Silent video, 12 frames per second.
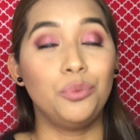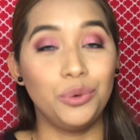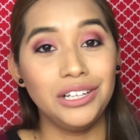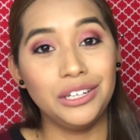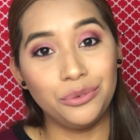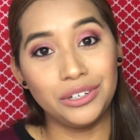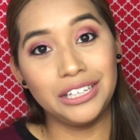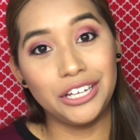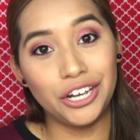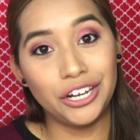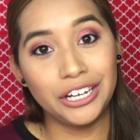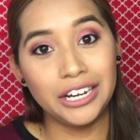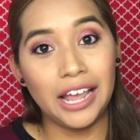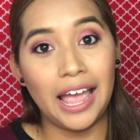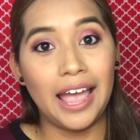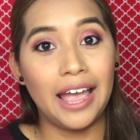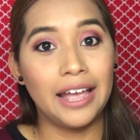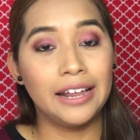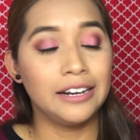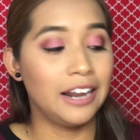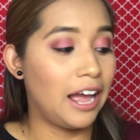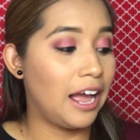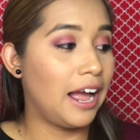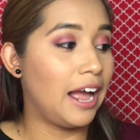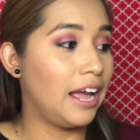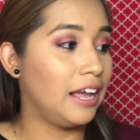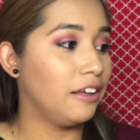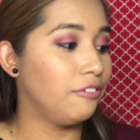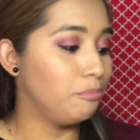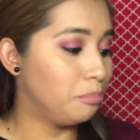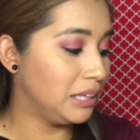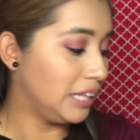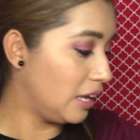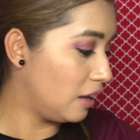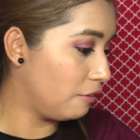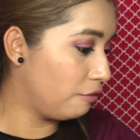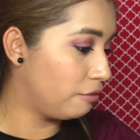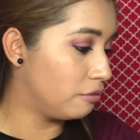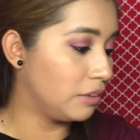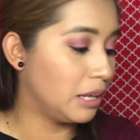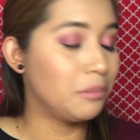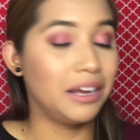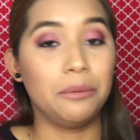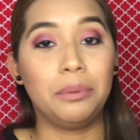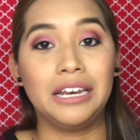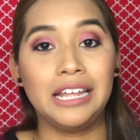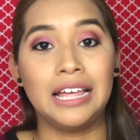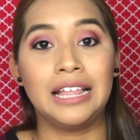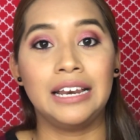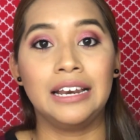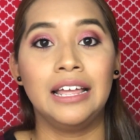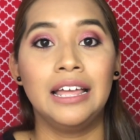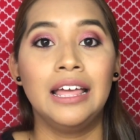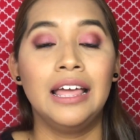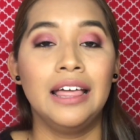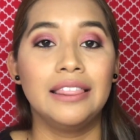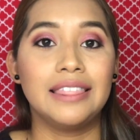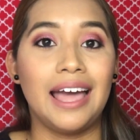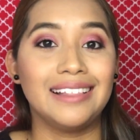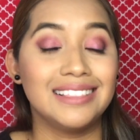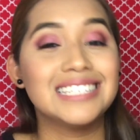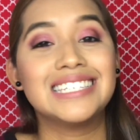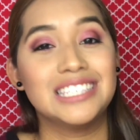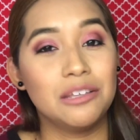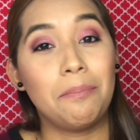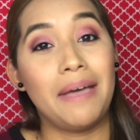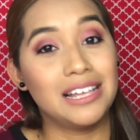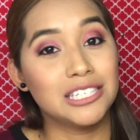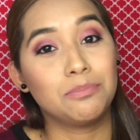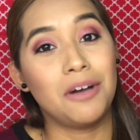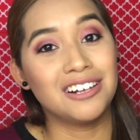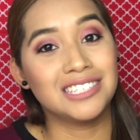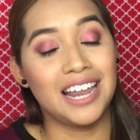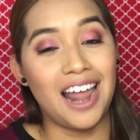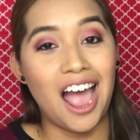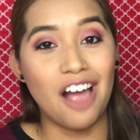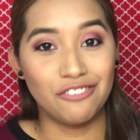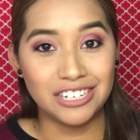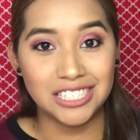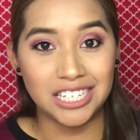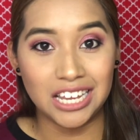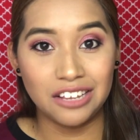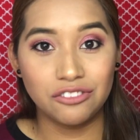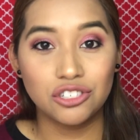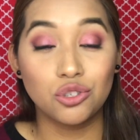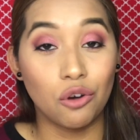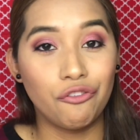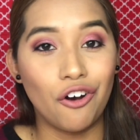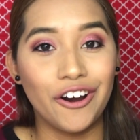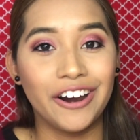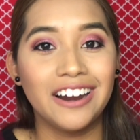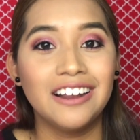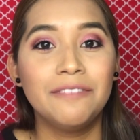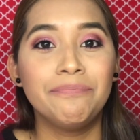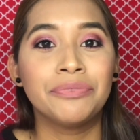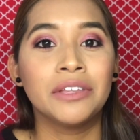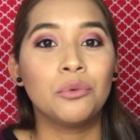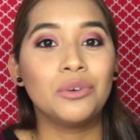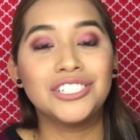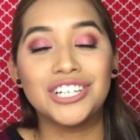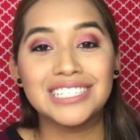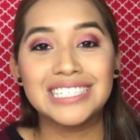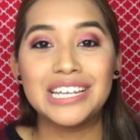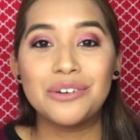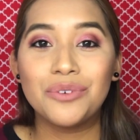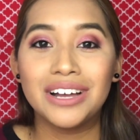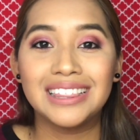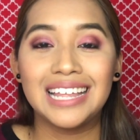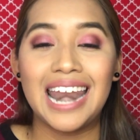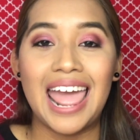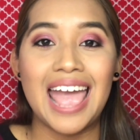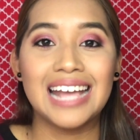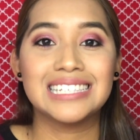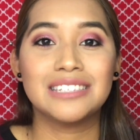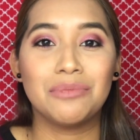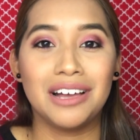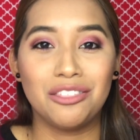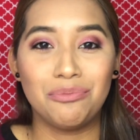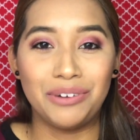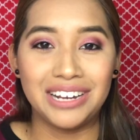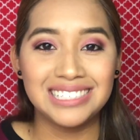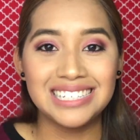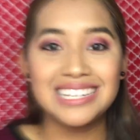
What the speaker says: really good, and I believe, in my opinion, that this is the best box that I have received so far. We shall see what the next month brings